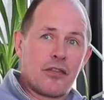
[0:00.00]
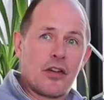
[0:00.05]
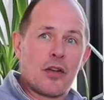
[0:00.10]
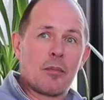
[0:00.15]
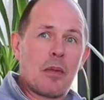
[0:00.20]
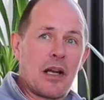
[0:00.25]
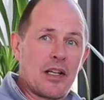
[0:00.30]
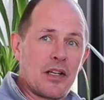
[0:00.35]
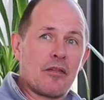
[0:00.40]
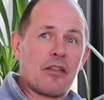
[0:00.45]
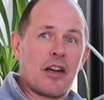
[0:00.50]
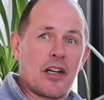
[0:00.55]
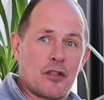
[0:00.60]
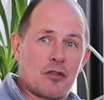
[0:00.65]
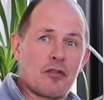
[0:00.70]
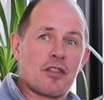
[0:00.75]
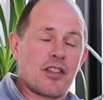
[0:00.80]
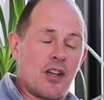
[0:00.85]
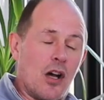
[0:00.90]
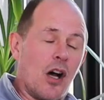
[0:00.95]
food
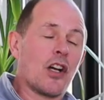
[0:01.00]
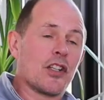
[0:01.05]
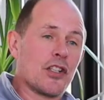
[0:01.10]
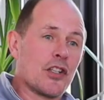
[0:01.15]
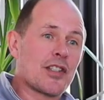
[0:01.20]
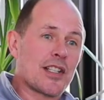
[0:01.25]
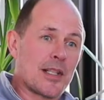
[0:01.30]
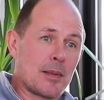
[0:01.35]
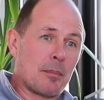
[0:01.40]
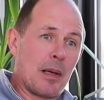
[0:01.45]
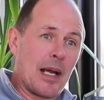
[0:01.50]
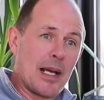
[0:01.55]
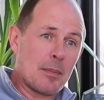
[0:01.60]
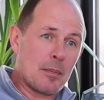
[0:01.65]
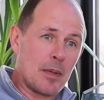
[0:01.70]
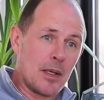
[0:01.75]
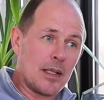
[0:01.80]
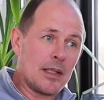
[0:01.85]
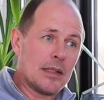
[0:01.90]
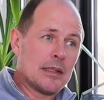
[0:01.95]
manufacturers that are using
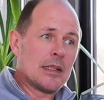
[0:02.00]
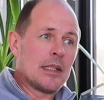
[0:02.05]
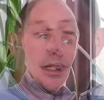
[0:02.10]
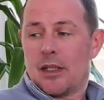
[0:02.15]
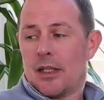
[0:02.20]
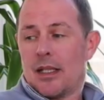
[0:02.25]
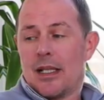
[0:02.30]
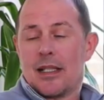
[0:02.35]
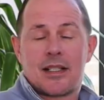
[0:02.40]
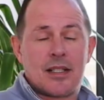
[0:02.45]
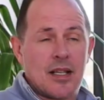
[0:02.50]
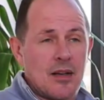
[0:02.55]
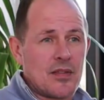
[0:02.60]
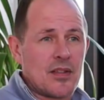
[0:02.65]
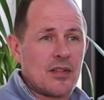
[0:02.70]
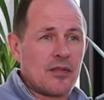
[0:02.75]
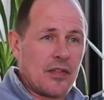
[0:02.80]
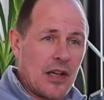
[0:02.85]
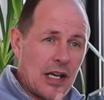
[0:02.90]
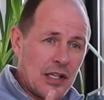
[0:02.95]
paper, but in
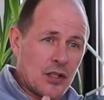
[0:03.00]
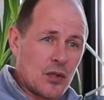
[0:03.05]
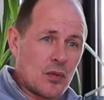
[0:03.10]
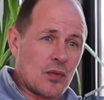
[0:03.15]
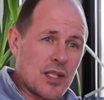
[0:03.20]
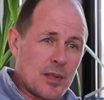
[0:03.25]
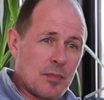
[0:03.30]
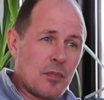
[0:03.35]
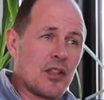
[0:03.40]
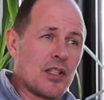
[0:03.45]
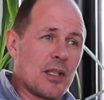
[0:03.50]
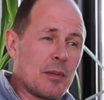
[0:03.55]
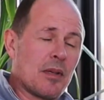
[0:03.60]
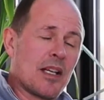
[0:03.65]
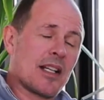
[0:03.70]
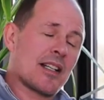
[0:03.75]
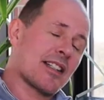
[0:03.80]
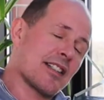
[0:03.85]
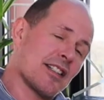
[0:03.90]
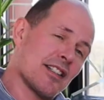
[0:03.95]
terms of actual smoothie
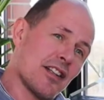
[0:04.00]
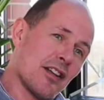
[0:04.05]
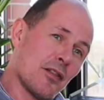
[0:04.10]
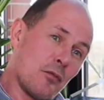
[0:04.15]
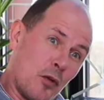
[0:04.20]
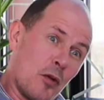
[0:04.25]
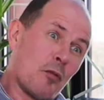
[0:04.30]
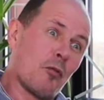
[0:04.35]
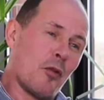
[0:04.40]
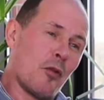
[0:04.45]
mix, we